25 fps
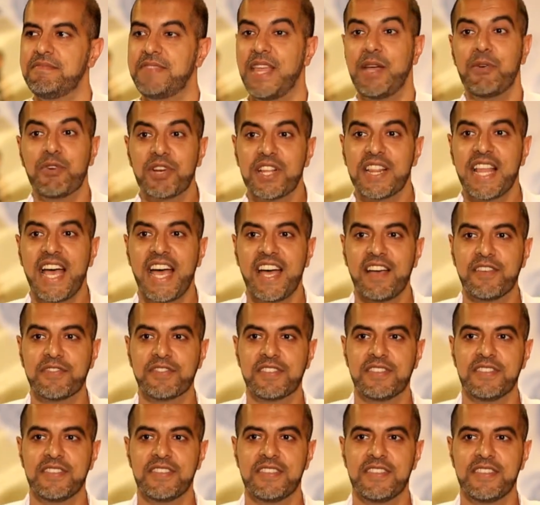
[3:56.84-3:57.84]
They would have
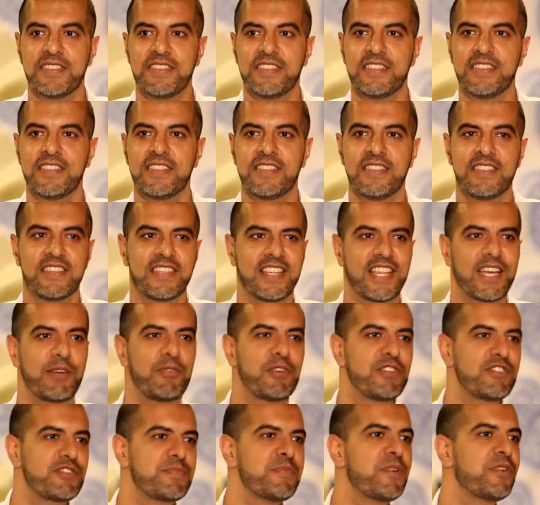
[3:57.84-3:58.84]
laughed. They're like,
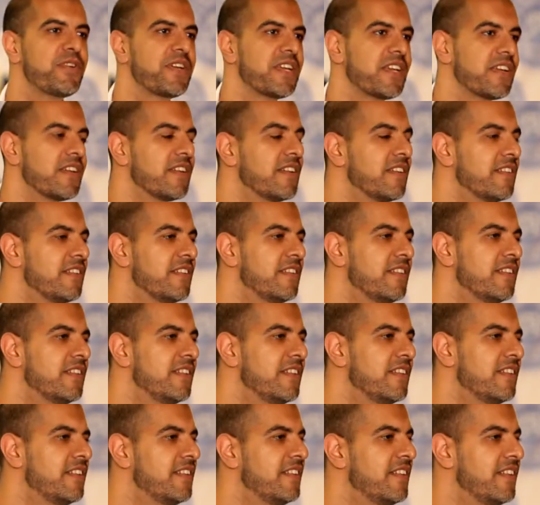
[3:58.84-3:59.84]
what are you smoking?
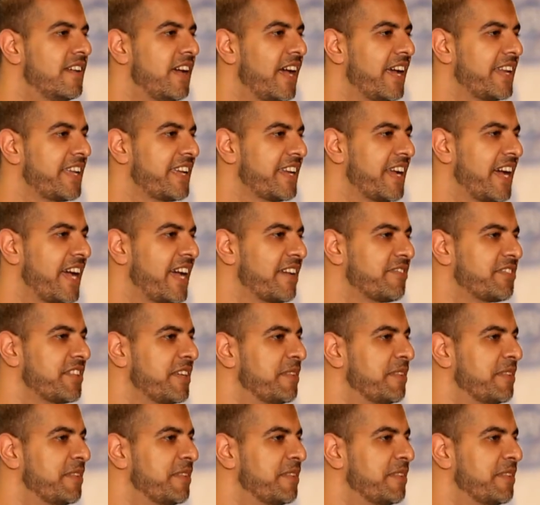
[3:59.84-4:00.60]
And can I have